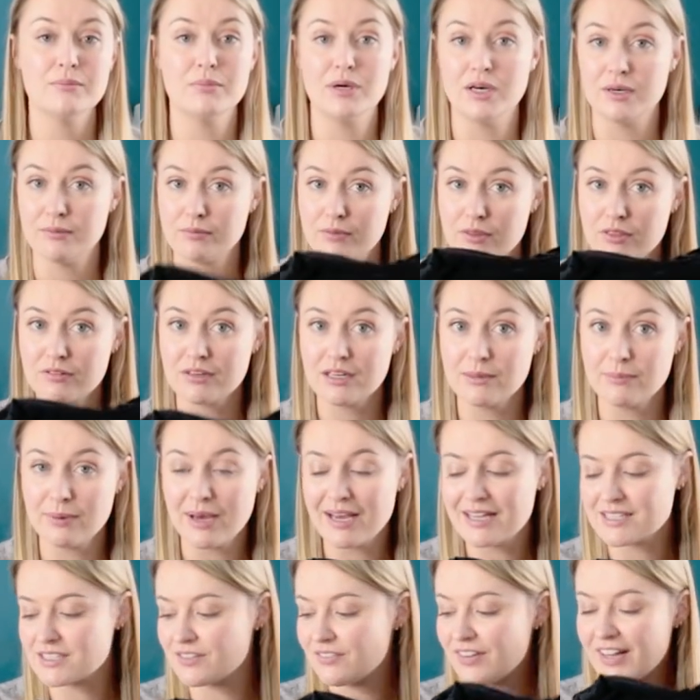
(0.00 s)
But 3
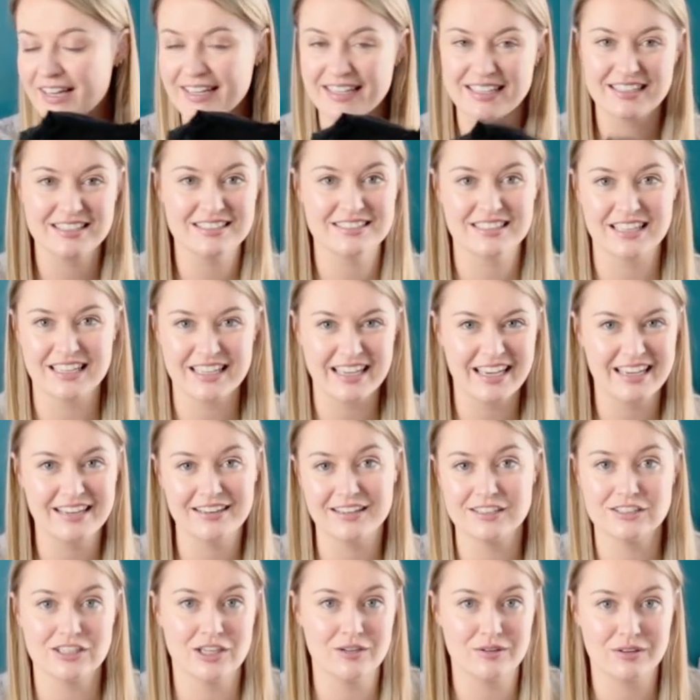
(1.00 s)
pairs of leggings, again,
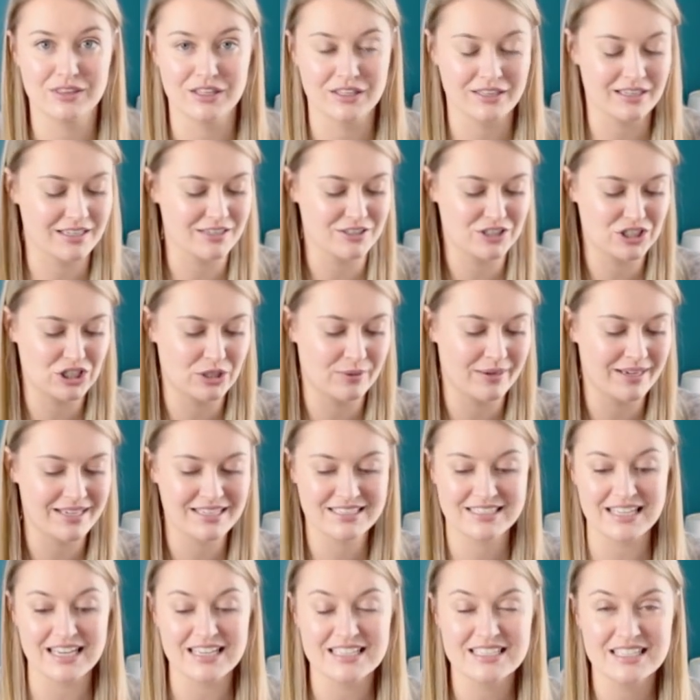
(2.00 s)
I don't think that's too
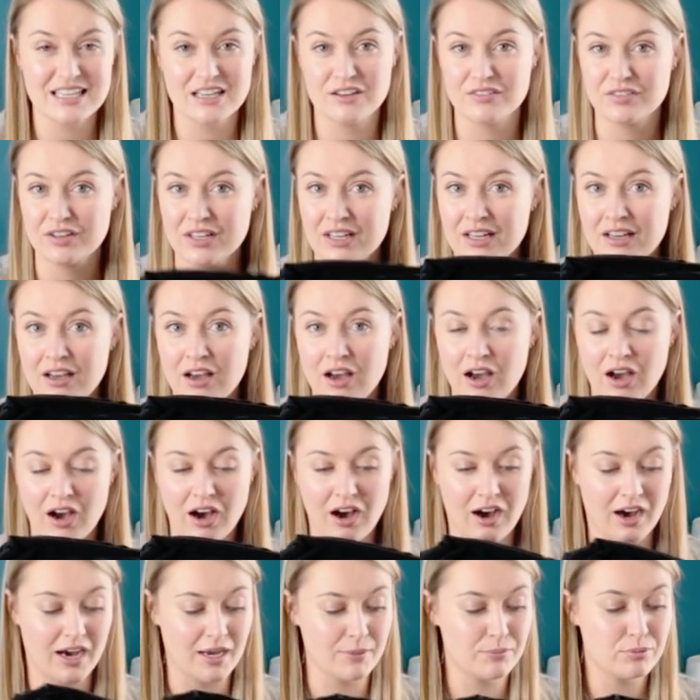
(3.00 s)
excessive.
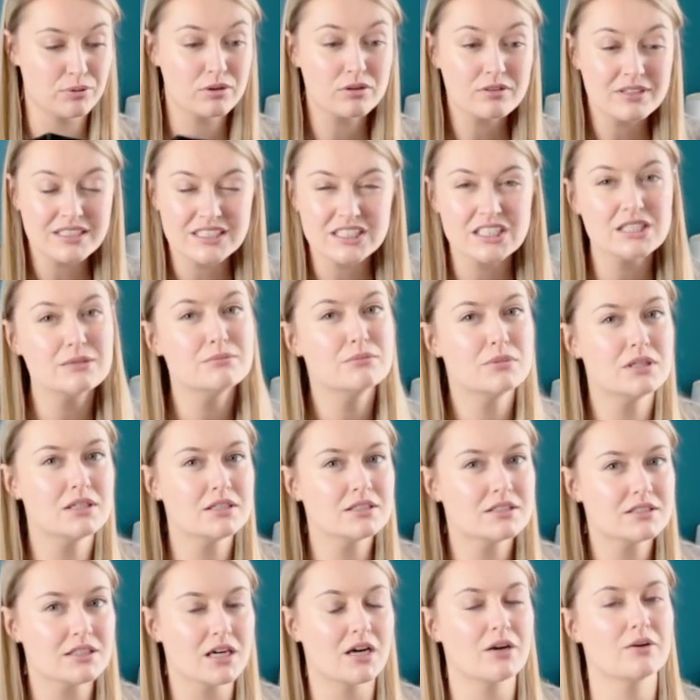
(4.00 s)
I pretty
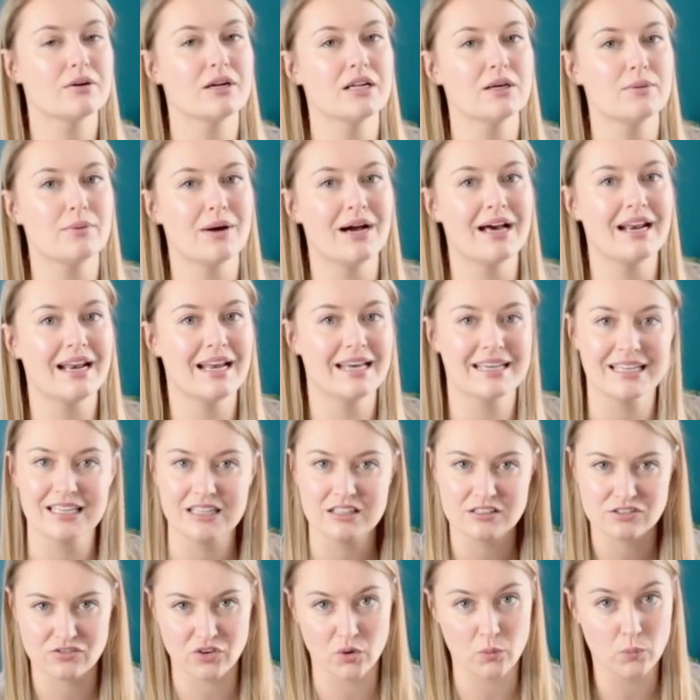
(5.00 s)
much only wear
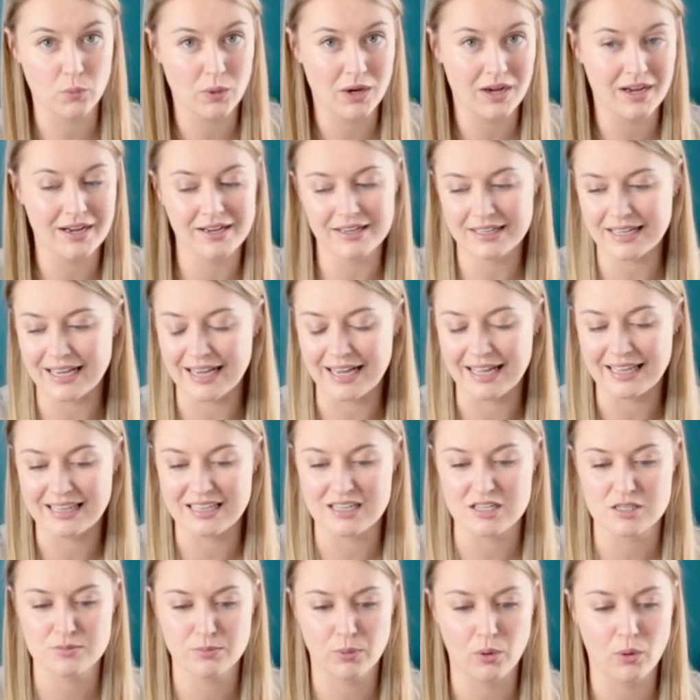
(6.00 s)
leggings for work at
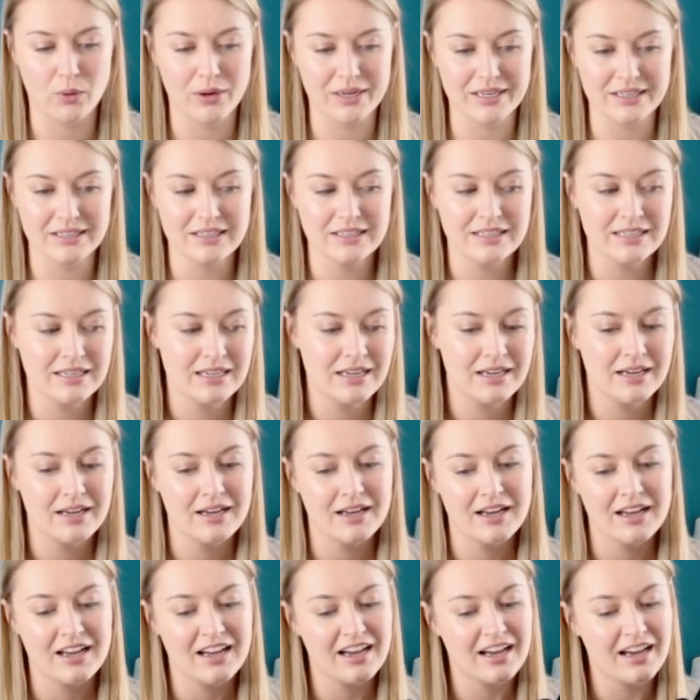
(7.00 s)
this point,
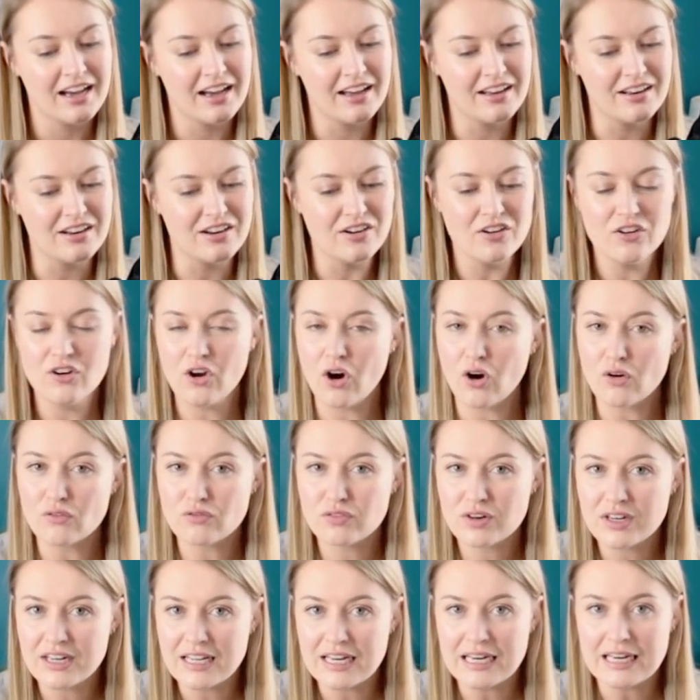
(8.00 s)
and
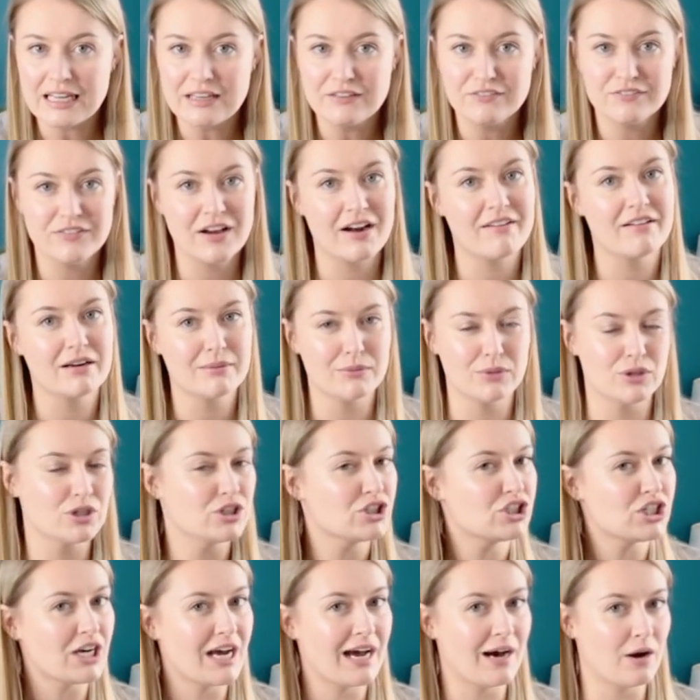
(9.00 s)
not really very
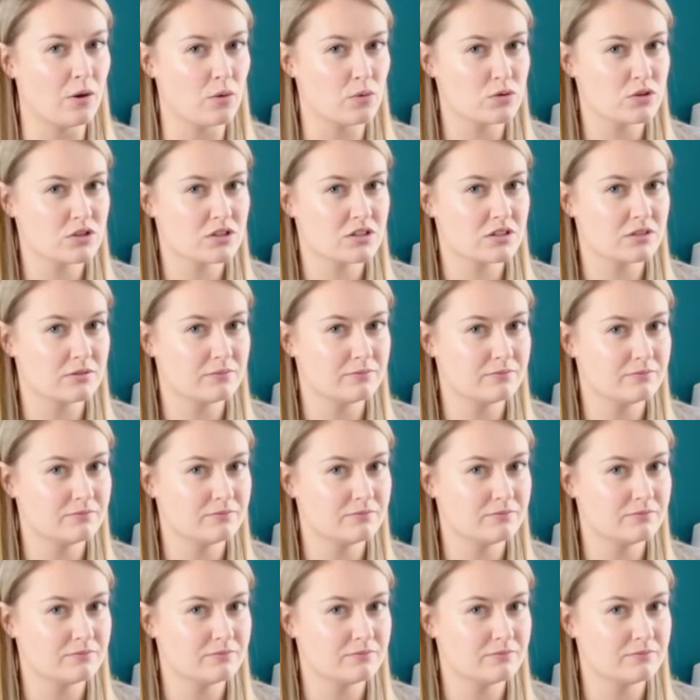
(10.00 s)
much else.